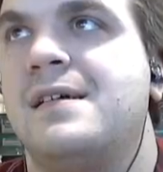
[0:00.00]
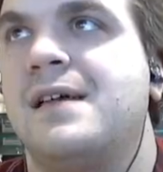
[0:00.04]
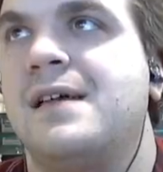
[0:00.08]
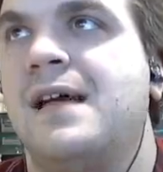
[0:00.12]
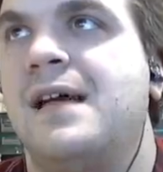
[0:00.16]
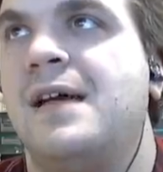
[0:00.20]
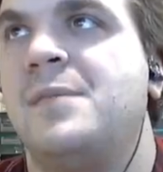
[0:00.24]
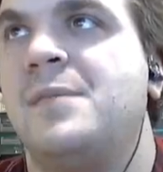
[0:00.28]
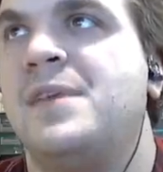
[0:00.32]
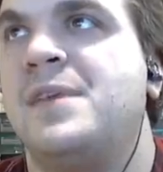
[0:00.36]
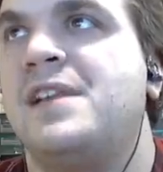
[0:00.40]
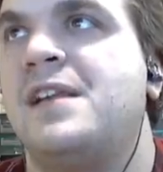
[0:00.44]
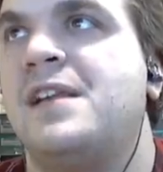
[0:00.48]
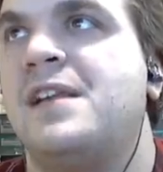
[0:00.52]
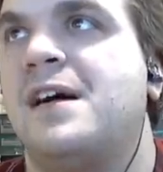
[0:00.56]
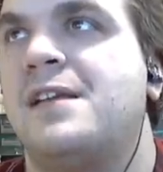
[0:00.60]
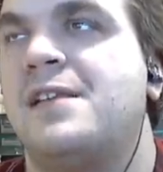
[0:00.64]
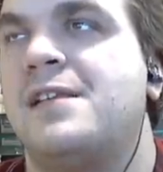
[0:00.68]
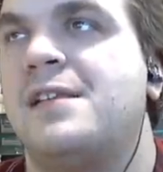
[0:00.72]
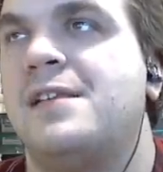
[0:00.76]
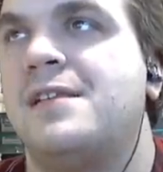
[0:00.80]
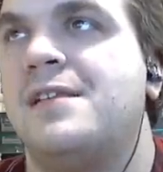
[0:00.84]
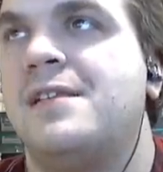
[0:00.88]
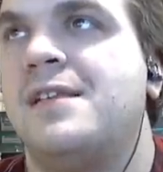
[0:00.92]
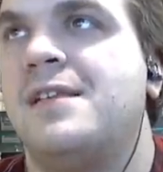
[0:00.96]
I mean, no,
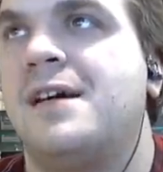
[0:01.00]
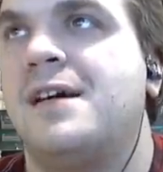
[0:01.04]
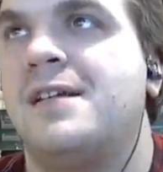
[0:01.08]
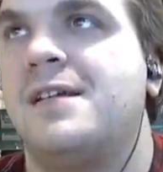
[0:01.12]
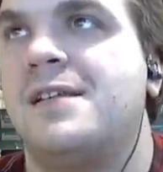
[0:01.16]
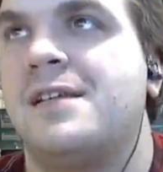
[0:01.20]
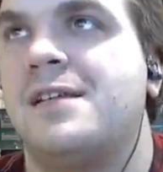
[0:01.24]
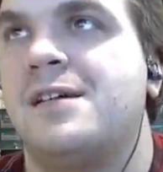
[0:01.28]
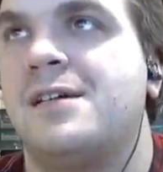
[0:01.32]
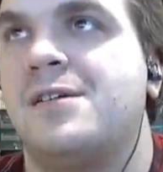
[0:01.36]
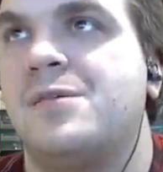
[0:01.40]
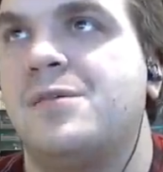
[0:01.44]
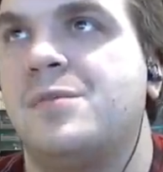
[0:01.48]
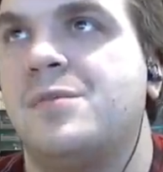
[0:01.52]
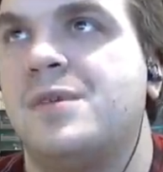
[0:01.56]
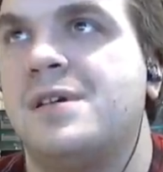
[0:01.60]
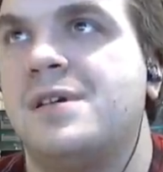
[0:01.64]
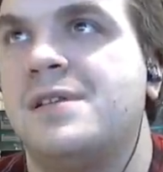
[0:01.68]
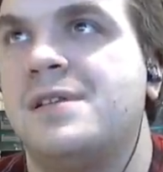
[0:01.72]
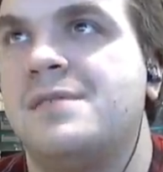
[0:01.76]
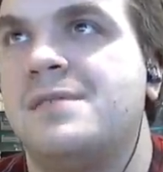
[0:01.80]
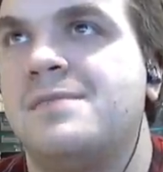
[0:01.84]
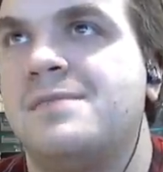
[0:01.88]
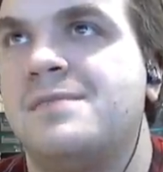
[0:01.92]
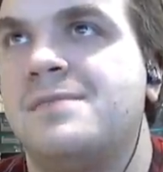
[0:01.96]
but we know no, what.
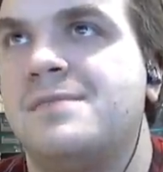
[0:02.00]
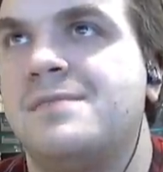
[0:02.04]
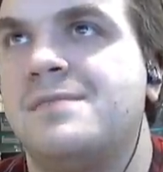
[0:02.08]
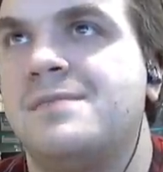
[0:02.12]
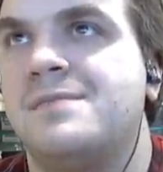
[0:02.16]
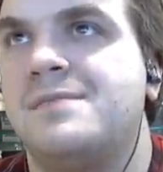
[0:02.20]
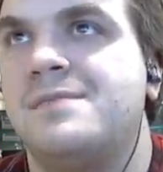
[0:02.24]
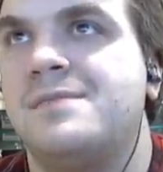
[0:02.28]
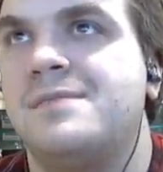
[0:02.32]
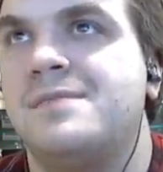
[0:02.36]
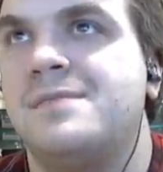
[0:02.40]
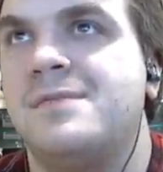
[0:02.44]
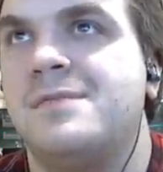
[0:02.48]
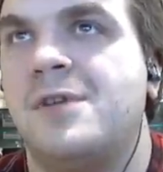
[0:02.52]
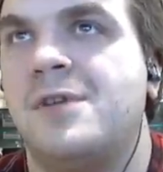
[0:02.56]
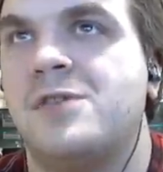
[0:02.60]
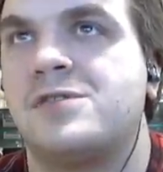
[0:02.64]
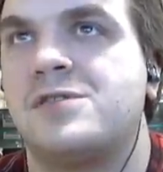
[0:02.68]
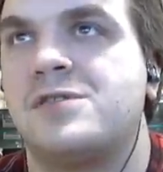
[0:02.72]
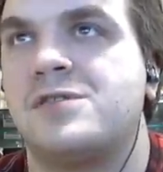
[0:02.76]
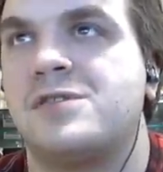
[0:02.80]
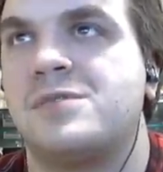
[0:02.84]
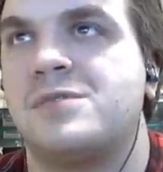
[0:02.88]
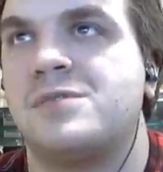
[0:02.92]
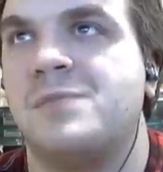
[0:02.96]
But
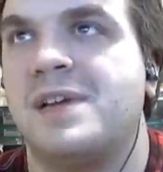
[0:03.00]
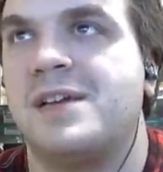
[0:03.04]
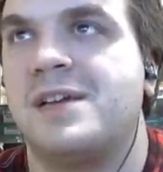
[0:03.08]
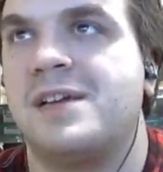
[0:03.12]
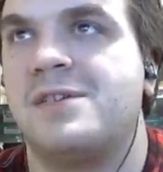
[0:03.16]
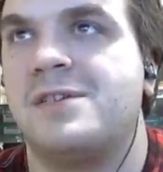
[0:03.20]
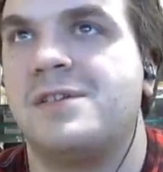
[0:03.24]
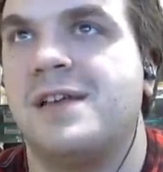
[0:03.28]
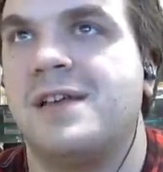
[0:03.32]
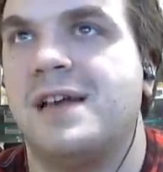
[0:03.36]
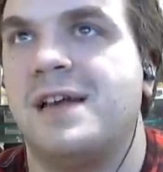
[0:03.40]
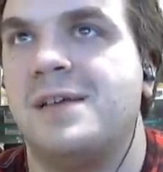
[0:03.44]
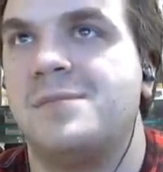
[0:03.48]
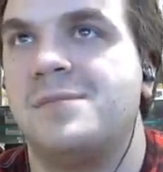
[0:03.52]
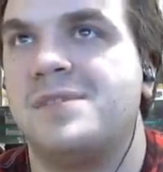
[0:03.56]
also, just make. I mean, games.